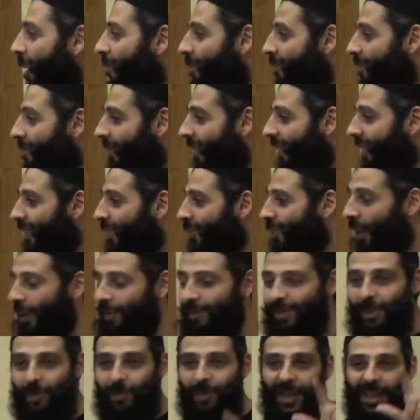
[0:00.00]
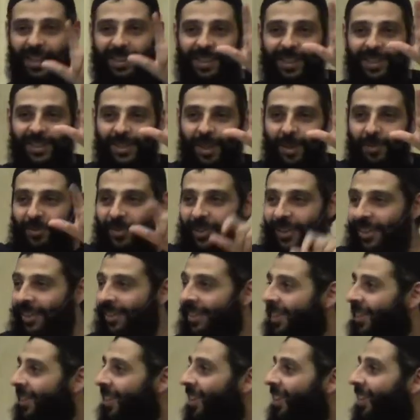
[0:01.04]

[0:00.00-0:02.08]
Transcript: time. So I'm simulating something,